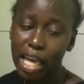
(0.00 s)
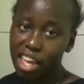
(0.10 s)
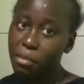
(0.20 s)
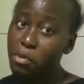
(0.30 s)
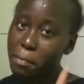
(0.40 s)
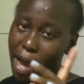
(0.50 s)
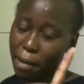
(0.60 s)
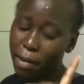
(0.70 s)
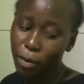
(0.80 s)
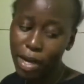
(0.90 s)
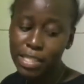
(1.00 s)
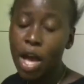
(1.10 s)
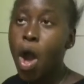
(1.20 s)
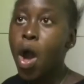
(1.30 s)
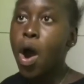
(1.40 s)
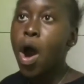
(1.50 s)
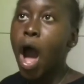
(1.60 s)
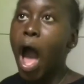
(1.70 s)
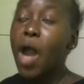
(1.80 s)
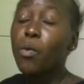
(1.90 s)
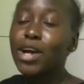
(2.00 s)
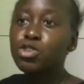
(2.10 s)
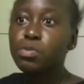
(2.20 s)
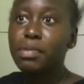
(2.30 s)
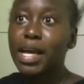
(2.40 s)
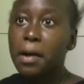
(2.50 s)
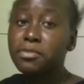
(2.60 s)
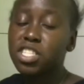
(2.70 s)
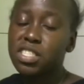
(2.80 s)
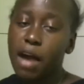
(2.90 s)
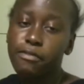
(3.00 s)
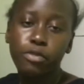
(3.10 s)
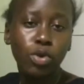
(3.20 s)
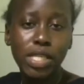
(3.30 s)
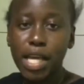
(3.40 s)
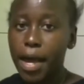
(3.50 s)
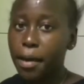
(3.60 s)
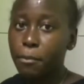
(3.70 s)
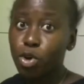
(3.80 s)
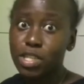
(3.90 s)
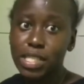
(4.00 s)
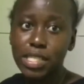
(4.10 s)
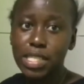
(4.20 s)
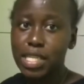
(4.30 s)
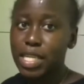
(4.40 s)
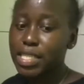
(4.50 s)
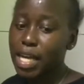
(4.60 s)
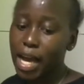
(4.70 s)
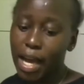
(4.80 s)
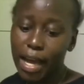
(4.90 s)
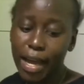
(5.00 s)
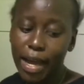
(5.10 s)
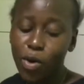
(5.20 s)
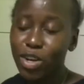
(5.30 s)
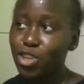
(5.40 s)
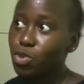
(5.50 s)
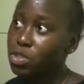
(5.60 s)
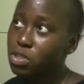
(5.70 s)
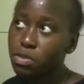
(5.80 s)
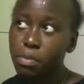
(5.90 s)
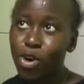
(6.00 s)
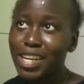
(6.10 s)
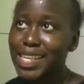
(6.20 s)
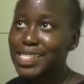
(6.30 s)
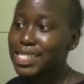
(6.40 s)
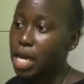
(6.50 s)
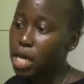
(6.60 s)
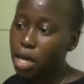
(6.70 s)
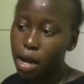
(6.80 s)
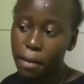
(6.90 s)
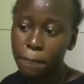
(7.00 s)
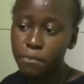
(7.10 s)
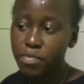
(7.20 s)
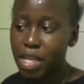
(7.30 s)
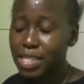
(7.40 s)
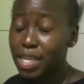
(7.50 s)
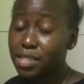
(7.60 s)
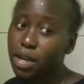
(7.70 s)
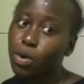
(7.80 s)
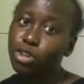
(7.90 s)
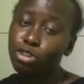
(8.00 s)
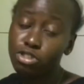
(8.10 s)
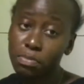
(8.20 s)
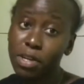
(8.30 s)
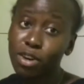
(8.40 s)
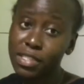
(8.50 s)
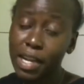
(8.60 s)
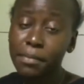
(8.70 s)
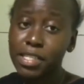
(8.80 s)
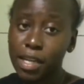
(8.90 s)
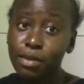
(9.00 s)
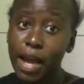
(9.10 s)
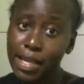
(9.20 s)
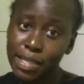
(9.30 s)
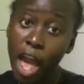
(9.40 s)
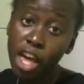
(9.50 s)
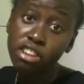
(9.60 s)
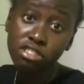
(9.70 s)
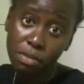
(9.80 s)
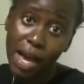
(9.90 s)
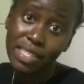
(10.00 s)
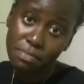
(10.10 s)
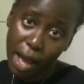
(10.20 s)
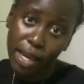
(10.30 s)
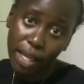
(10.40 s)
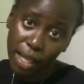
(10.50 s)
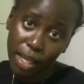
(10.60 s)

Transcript: ebu mark my words, I want to become just a full-time content creator on YouTube, on Instagram, sana sana on YouTube. Because let me tell you guys, YouTube has money